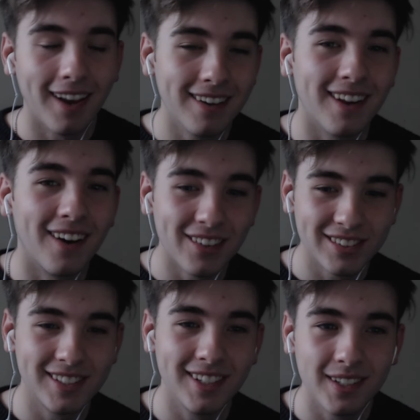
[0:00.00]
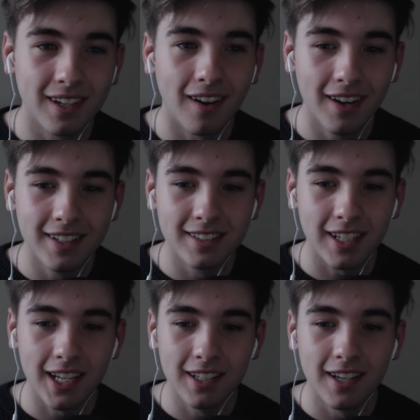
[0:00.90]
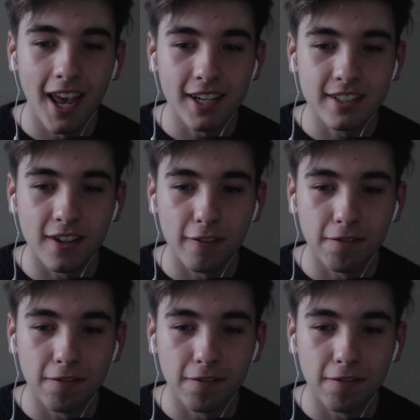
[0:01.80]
And I'll see you guys in the next